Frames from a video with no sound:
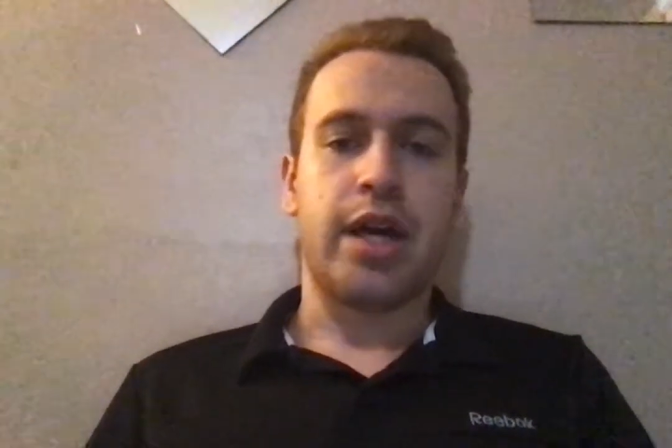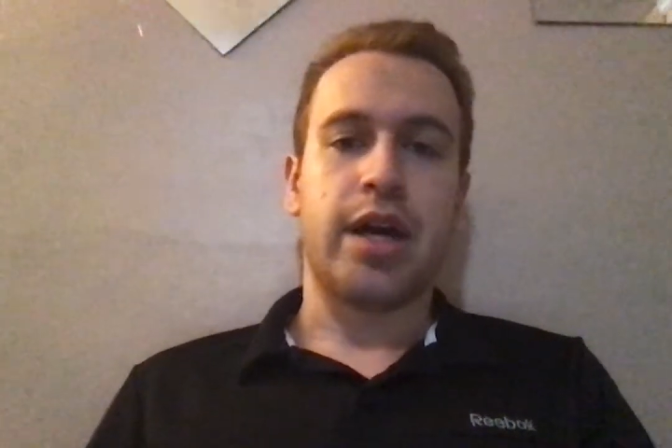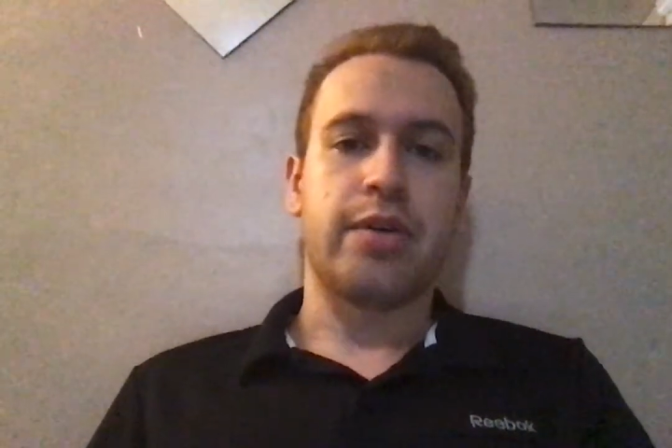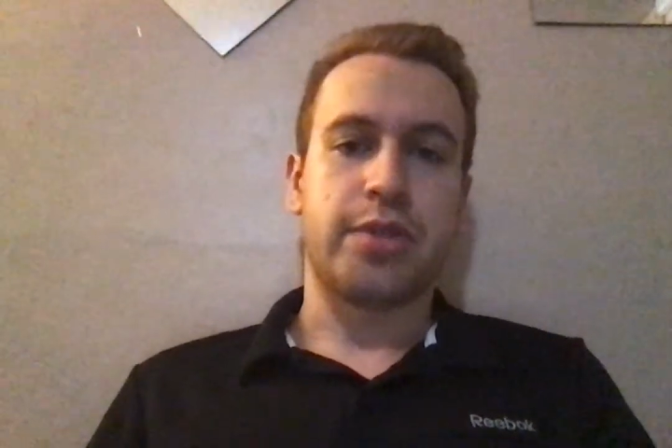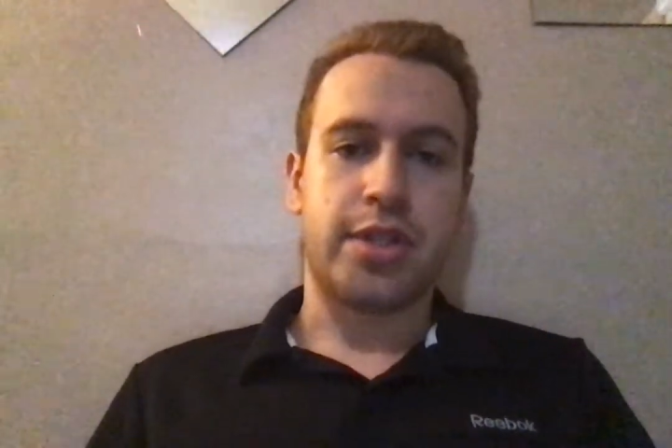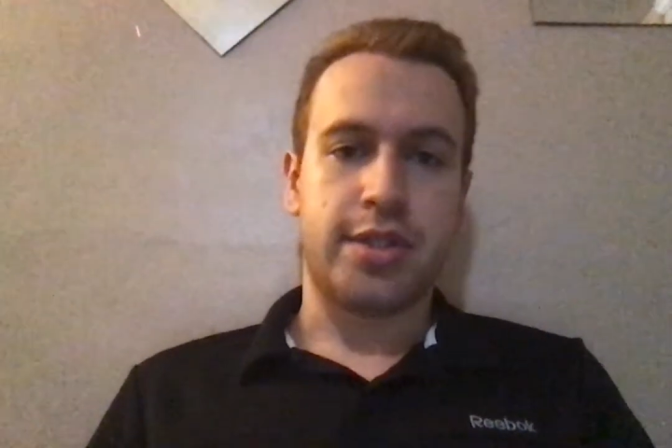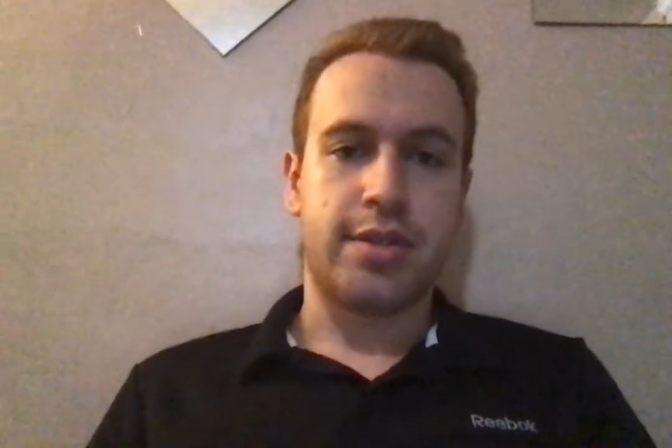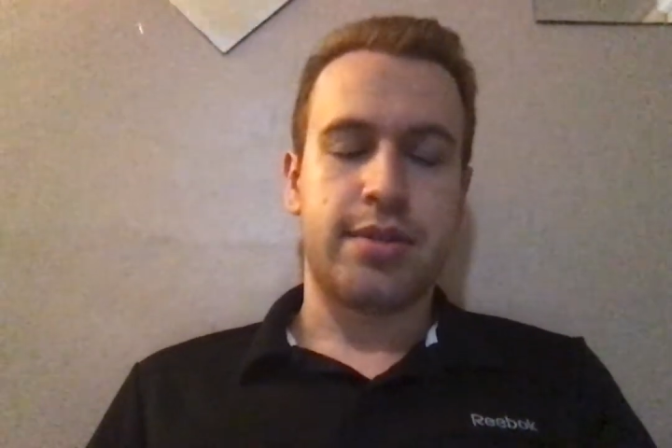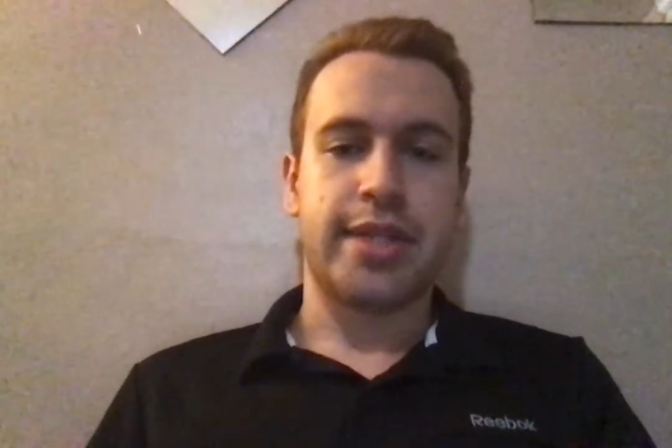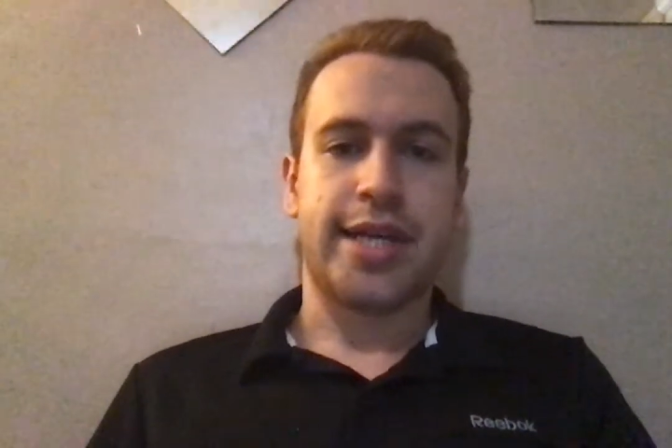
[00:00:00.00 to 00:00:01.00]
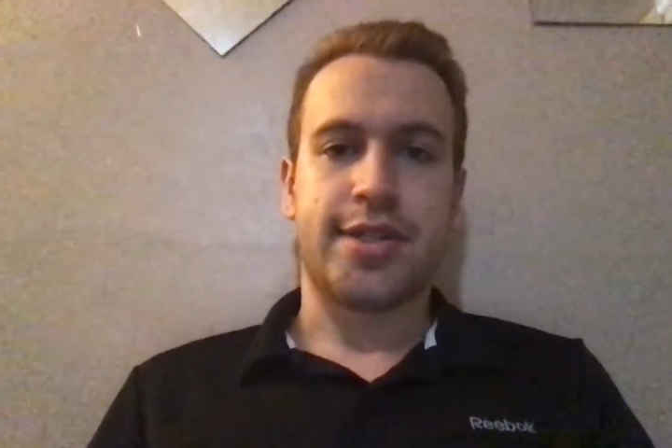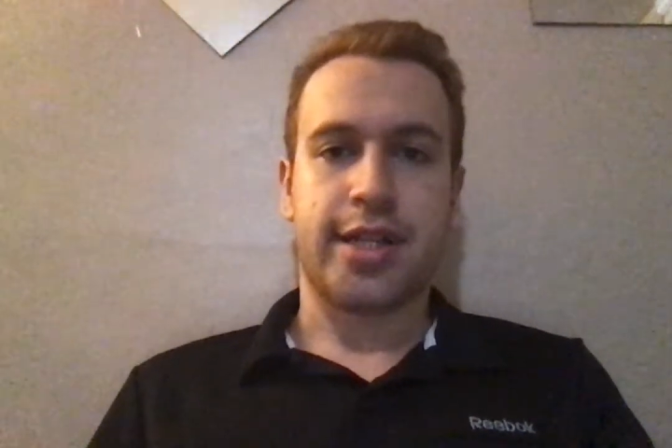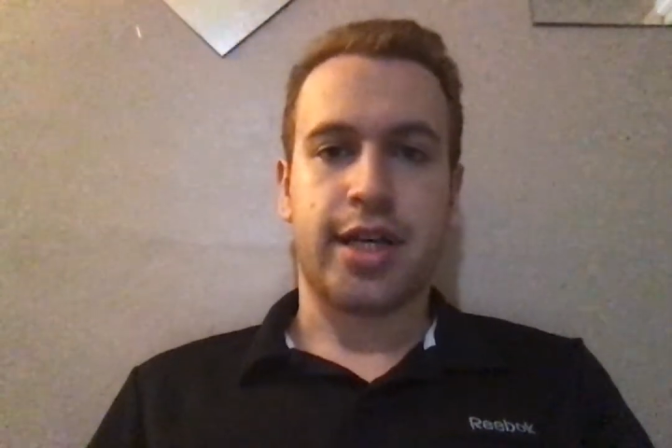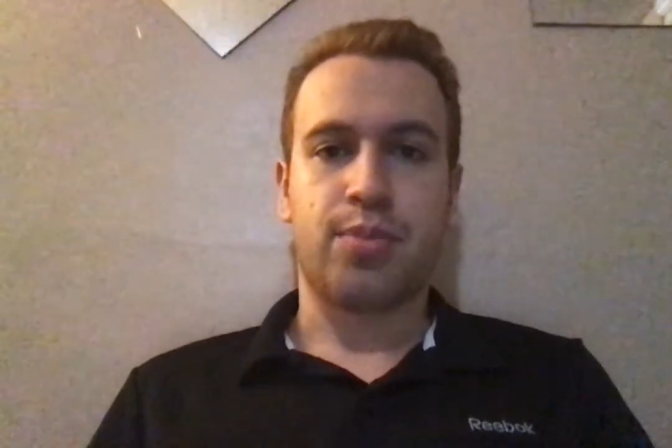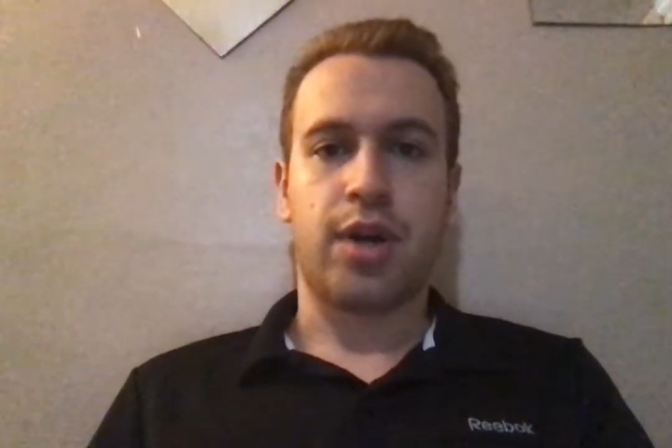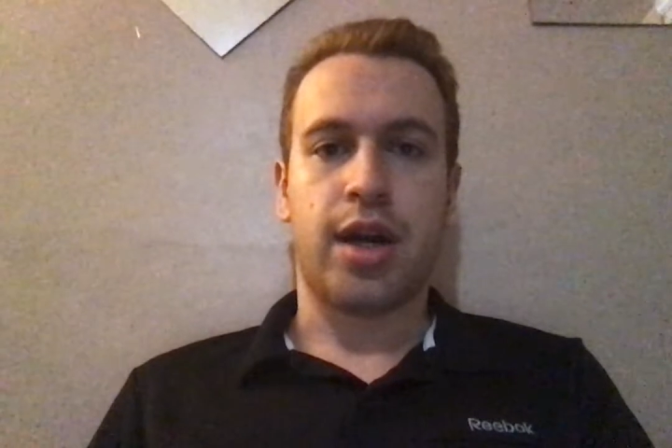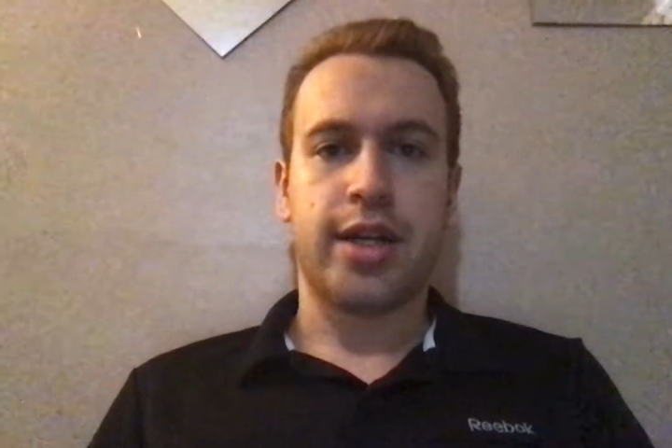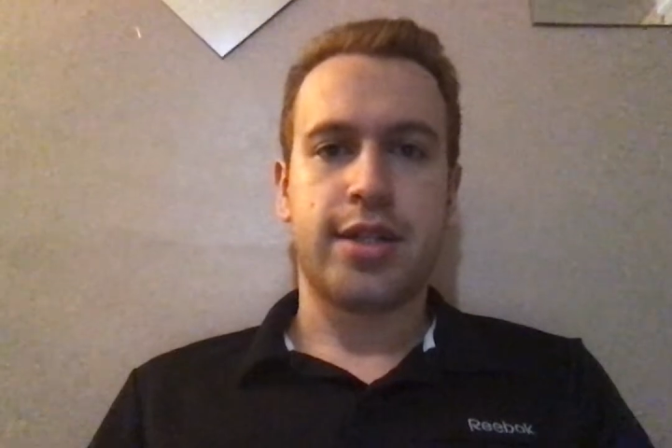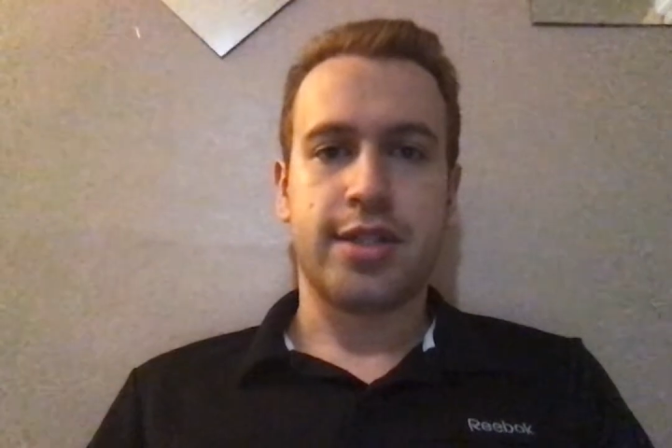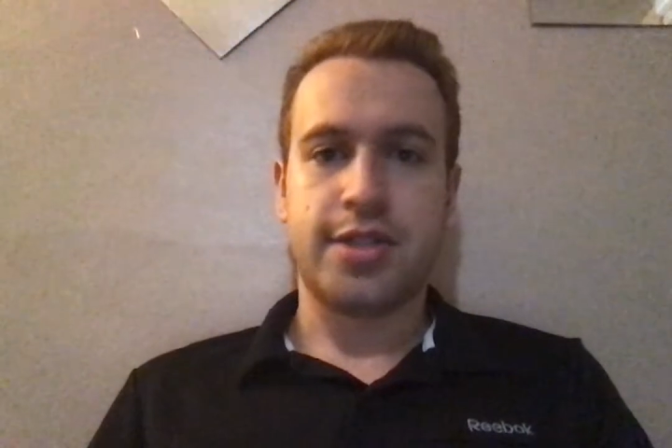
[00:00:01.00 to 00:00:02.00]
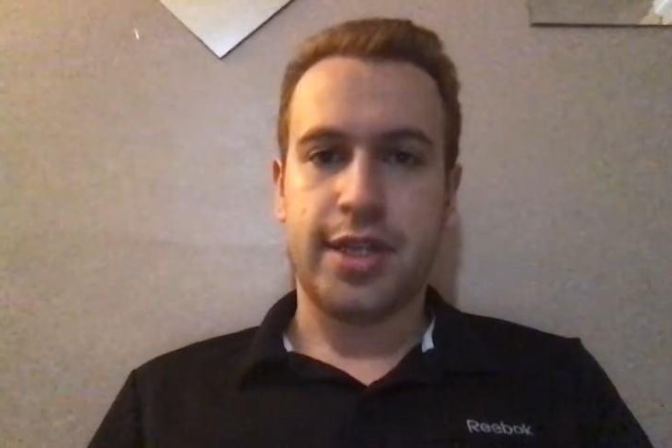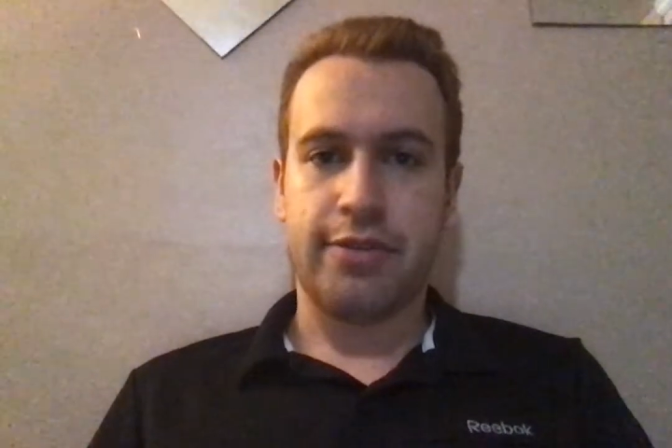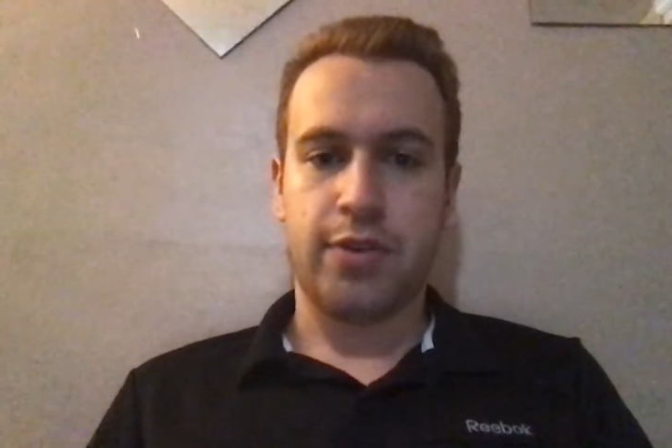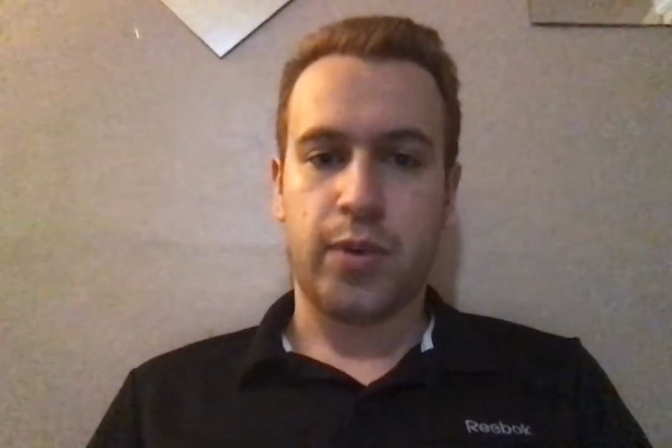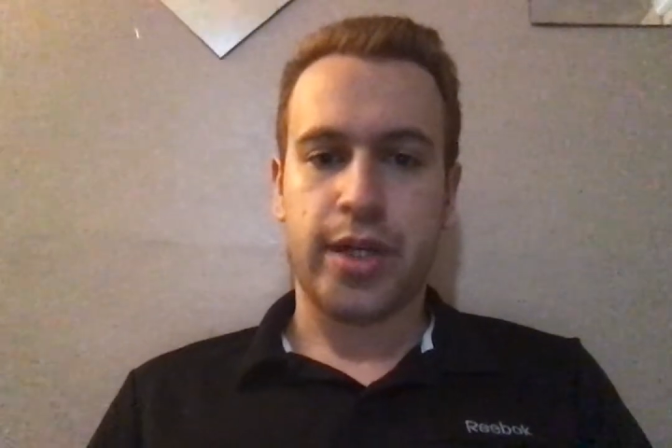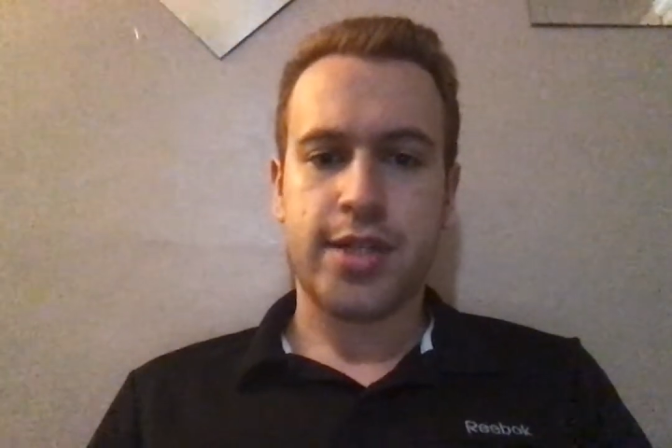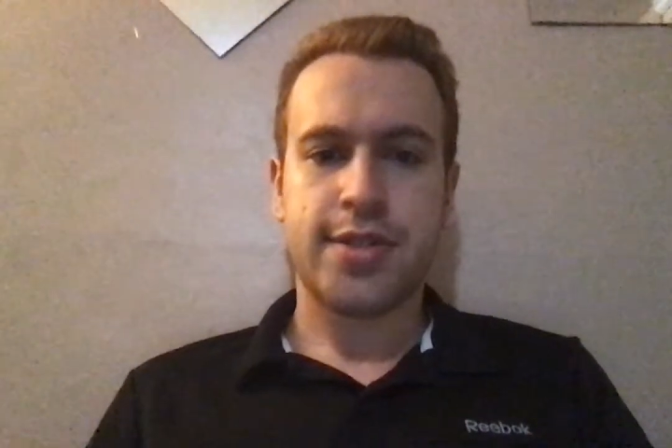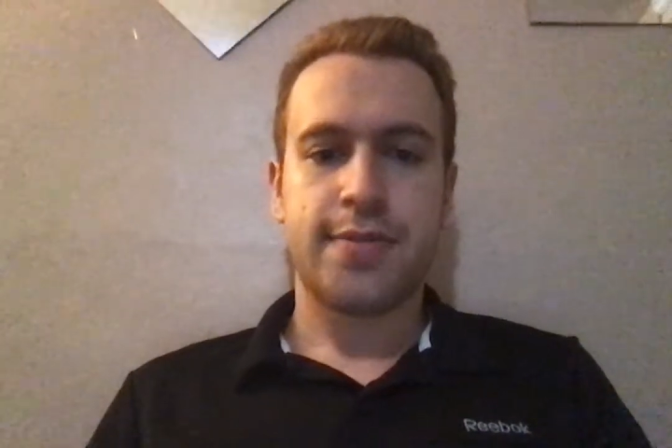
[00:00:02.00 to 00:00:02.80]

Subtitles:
which is testing our product to see if it works,